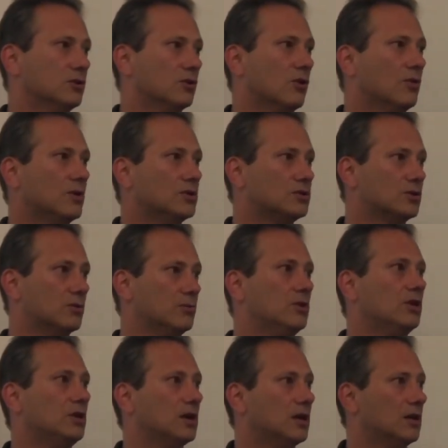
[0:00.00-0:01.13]
You're always
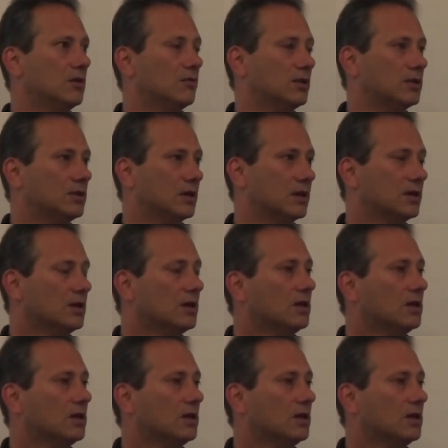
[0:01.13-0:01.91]
communicating with a